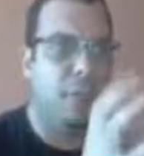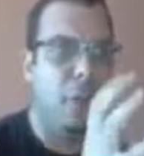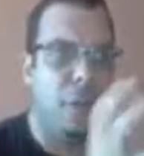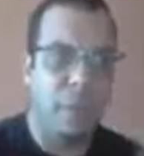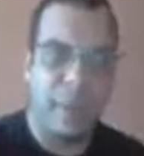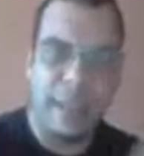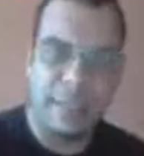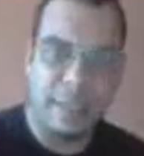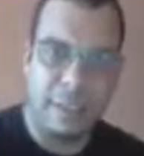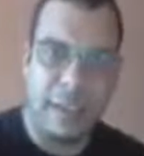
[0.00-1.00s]
Because on
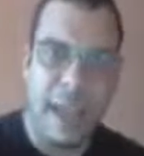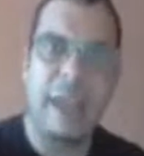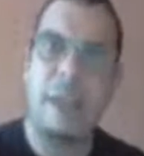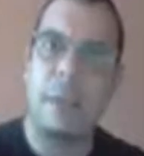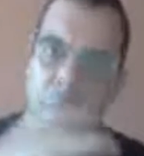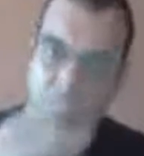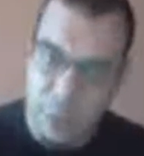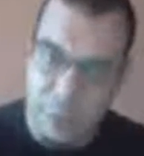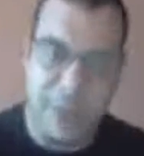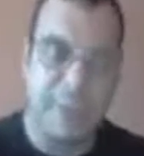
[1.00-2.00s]
the places
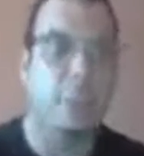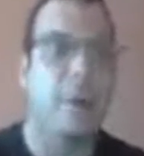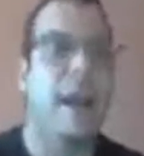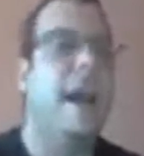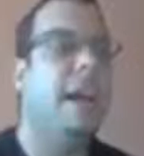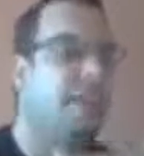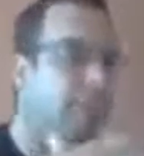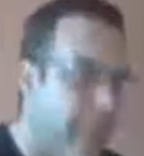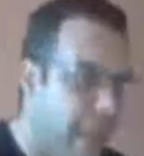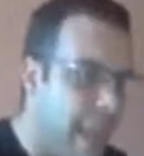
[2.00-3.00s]
like Facebook
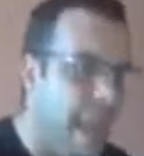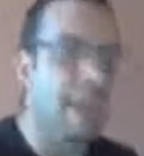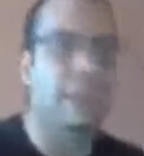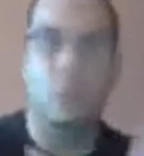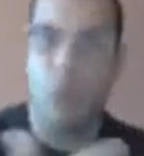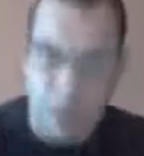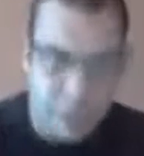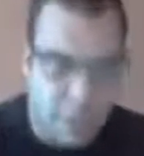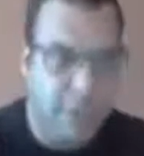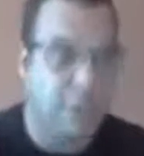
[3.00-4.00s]
ads, Bing
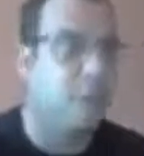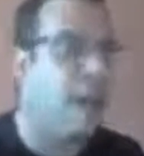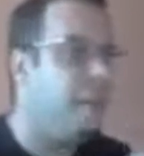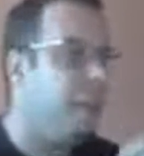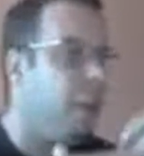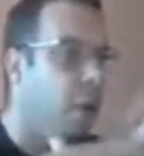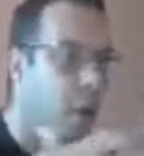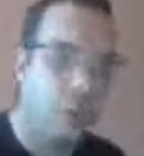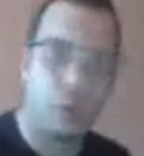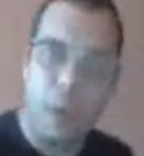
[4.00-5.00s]
ads, rock solid
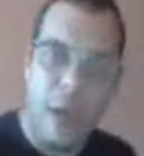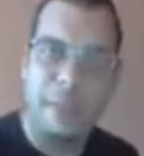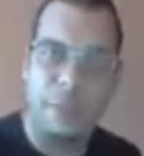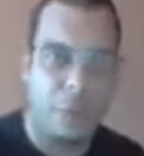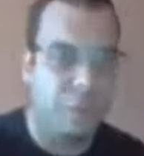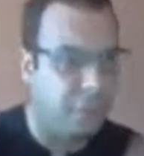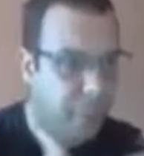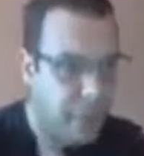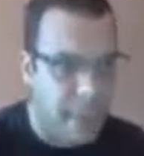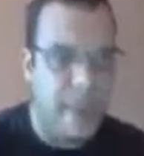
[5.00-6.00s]
traffic, other traffic
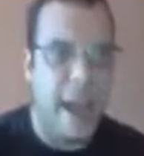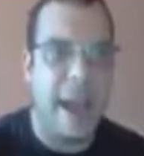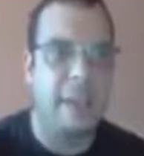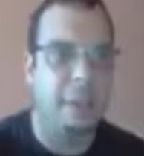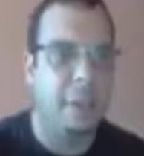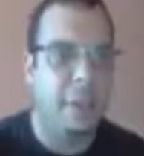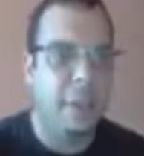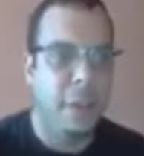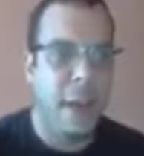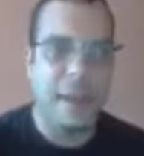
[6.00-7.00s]
sources, media
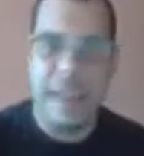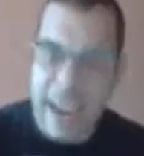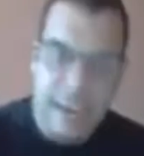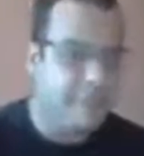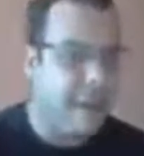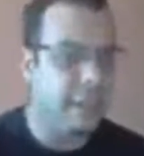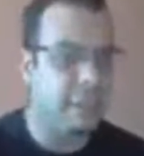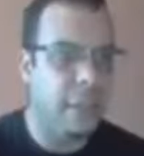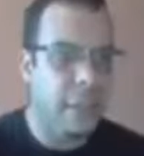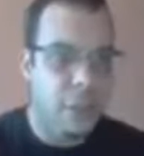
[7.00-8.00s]
buys, and
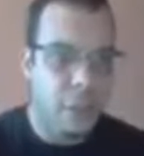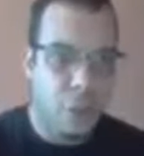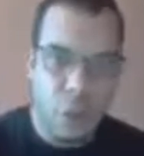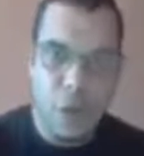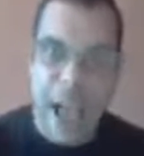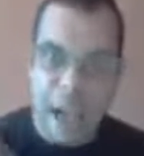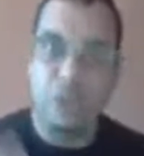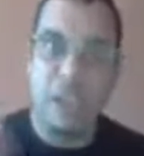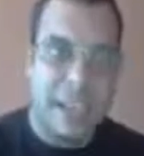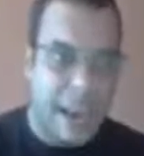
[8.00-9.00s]
native ads,
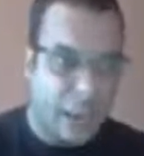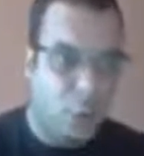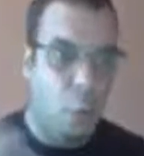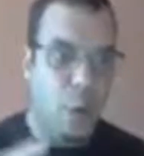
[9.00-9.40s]
you're actually